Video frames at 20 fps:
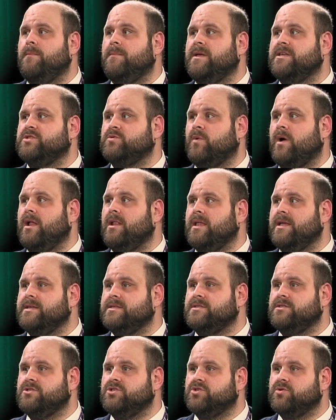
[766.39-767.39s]
as well
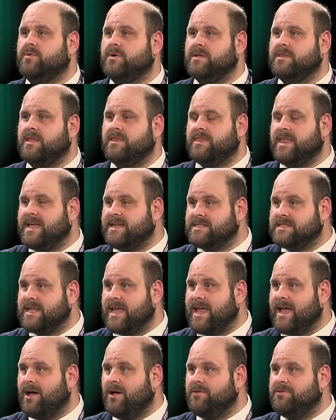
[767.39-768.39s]
as ensuring that they
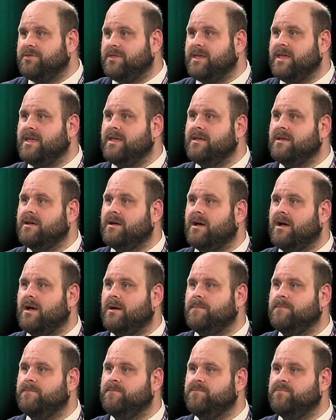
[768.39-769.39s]
stay healthy,
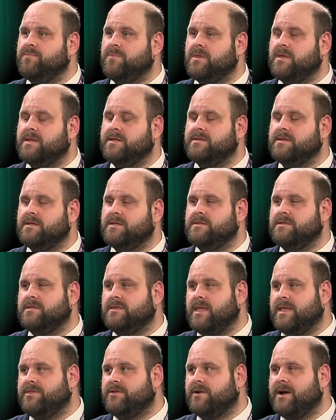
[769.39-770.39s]
and
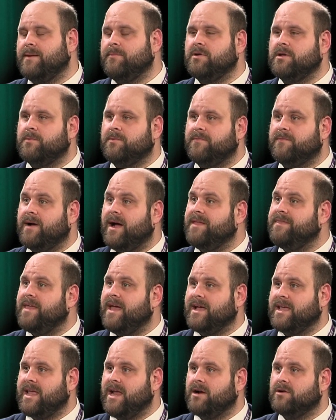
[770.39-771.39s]
that they're able to provide
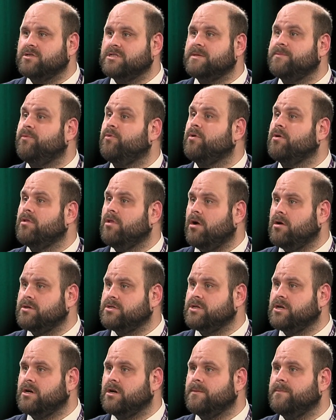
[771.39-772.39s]
that care and support long
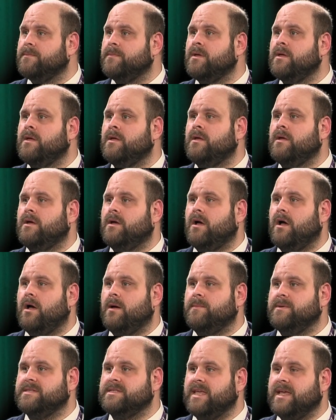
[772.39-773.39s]
term
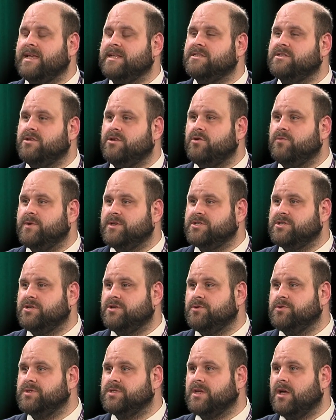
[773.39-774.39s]
as they continue to wish to
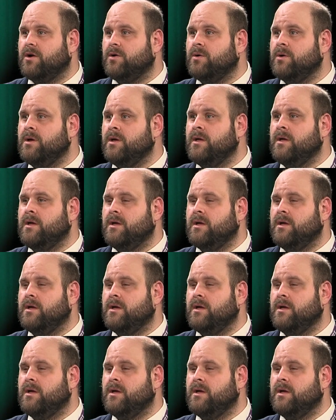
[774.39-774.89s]
do so.